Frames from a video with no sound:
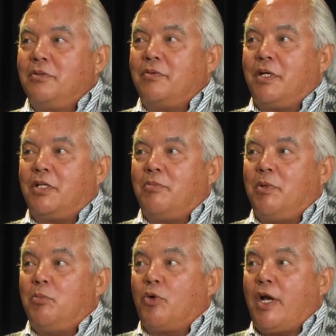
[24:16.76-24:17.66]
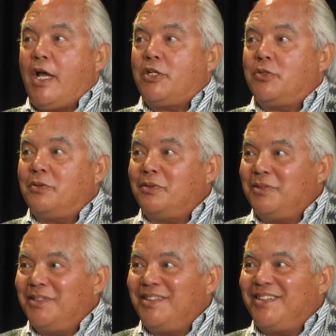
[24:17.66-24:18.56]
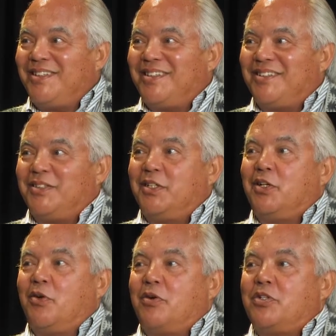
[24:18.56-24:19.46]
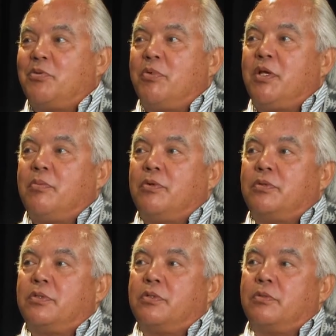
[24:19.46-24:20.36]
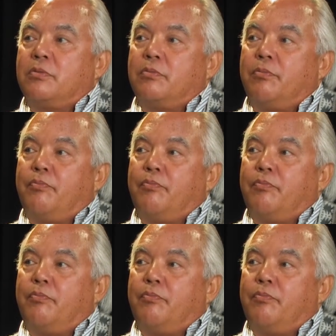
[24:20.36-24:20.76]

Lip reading: we have to be more agile in order to be able to